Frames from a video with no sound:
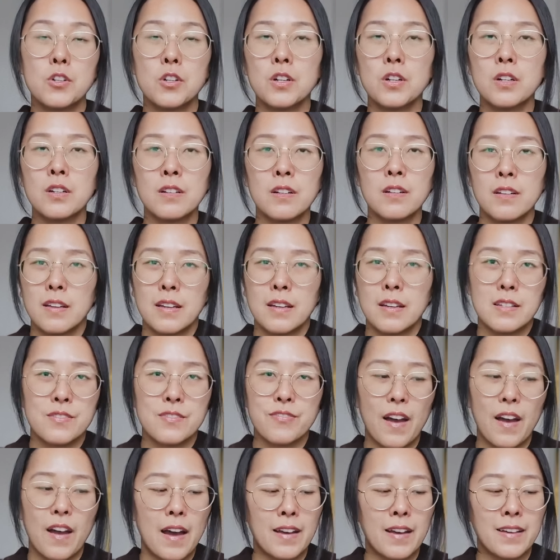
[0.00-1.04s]
good, it's
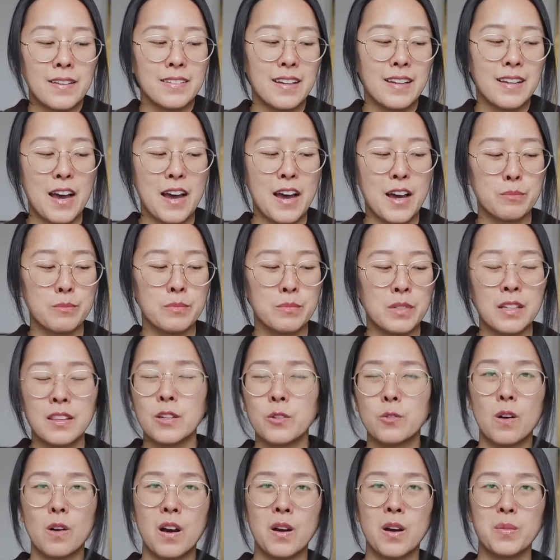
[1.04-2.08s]
fine,
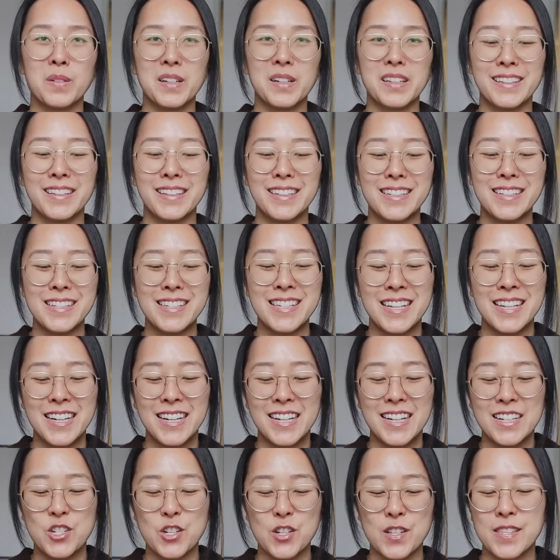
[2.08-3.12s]
nothing wrong with it.
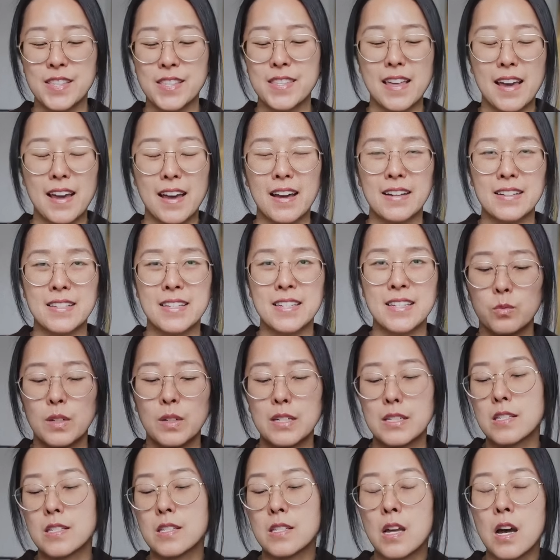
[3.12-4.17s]
Just that when
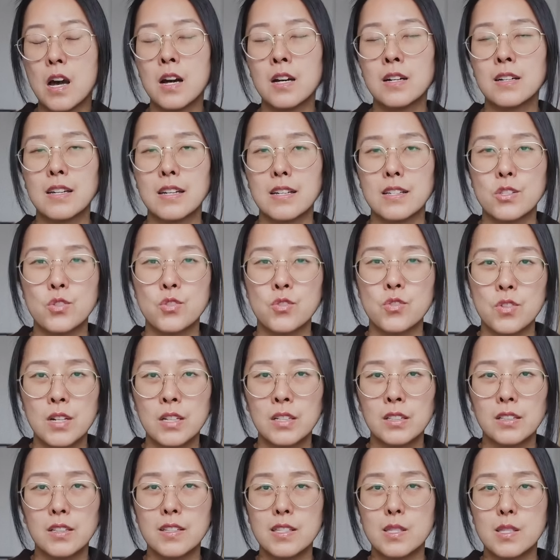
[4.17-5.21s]
it's young, it's
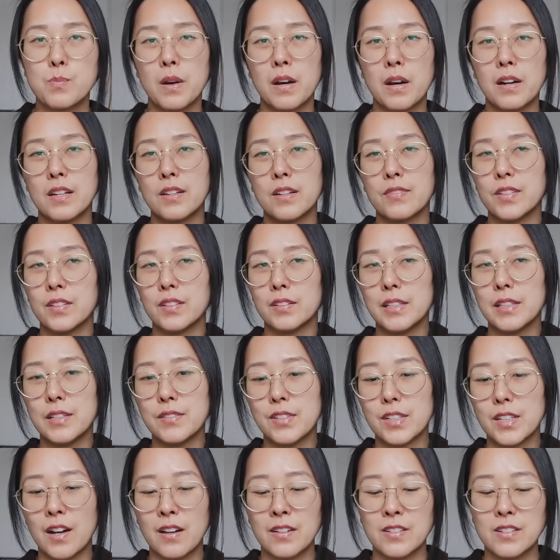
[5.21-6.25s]
stringless, but if you leave
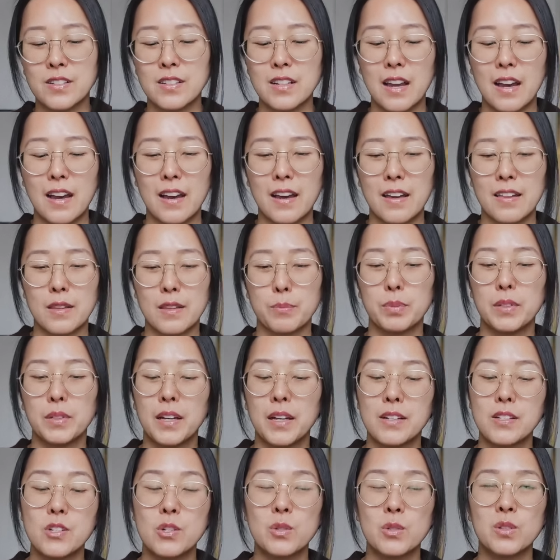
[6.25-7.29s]
it on the
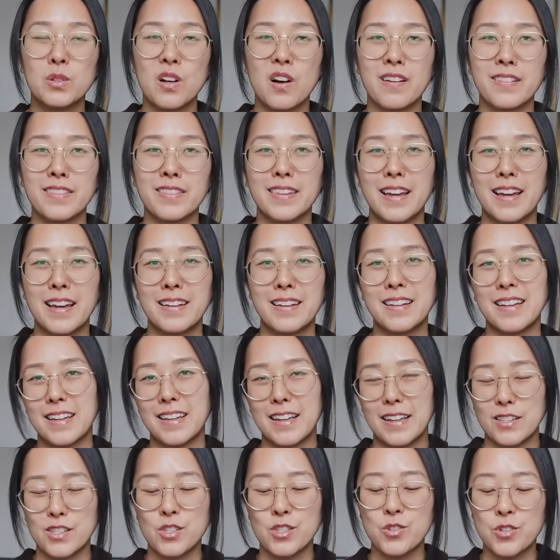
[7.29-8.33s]
plant too long, then it
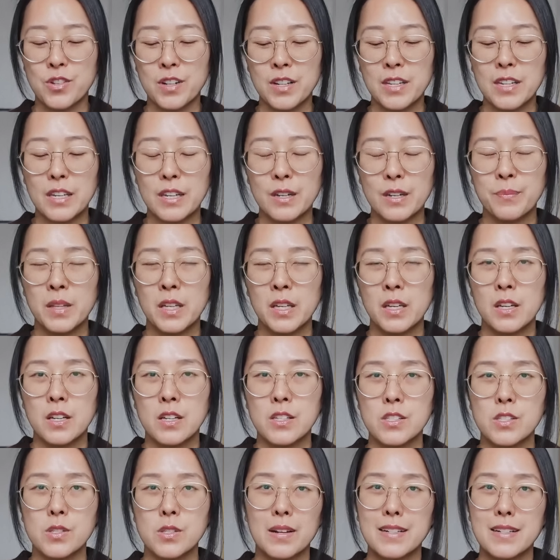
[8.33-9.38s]
gets stringy.
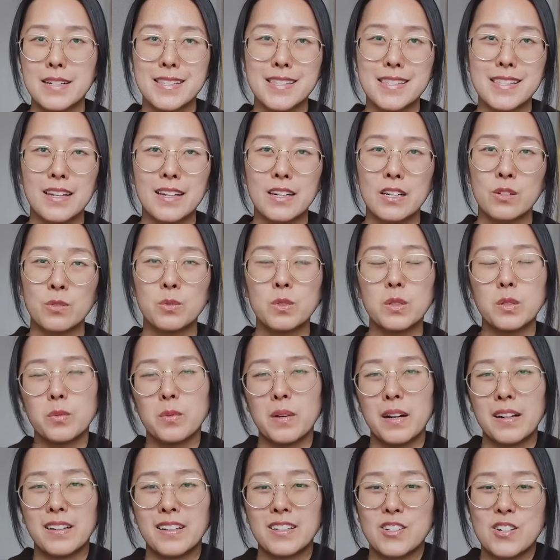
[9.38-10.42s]
So I decided, well,
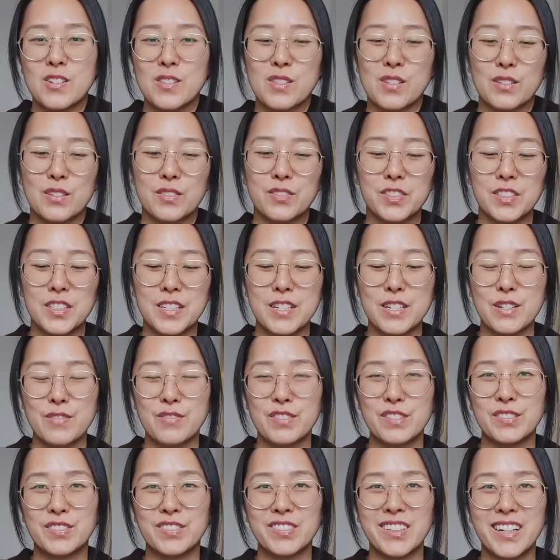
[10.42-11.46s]
why not just look for a
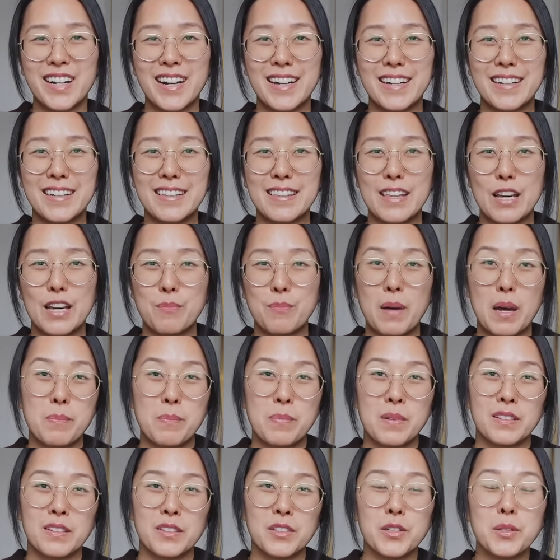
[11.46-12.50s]
different variety that might
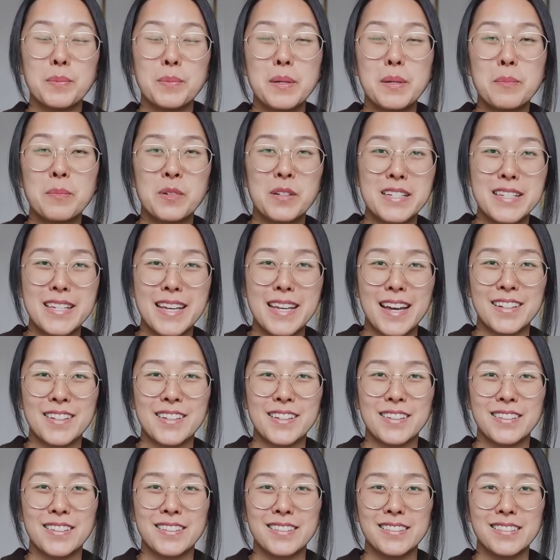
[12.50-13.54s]
be a little bit more
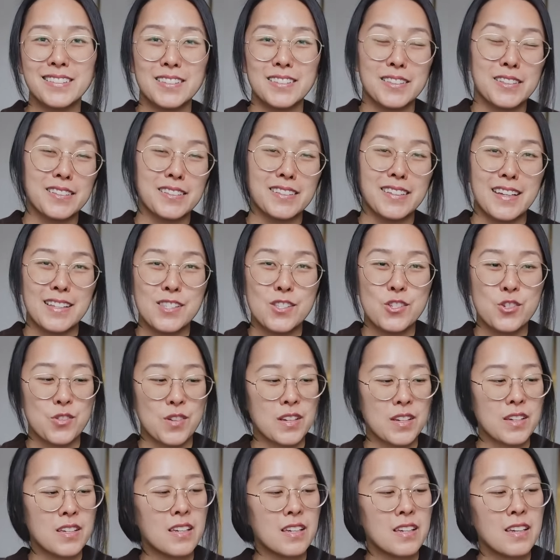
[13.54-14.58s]
tender, a little less
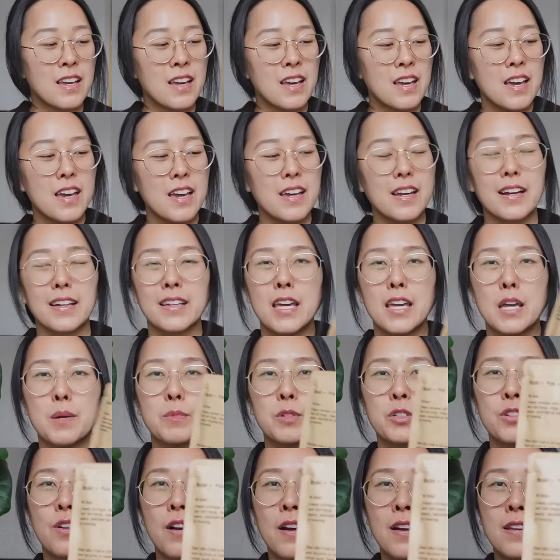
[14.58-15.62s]
stringy, and I came
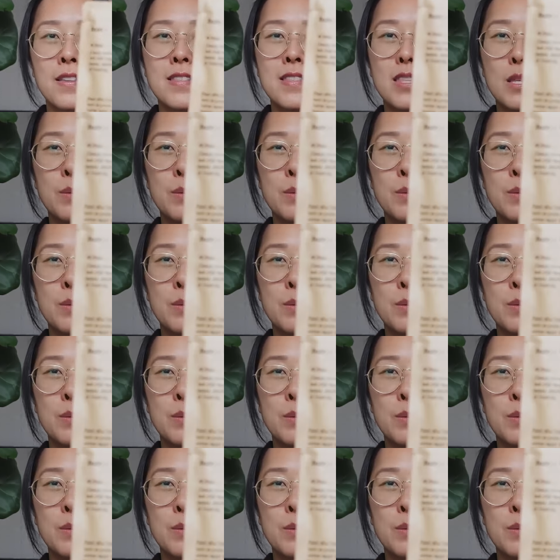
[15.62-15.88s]
across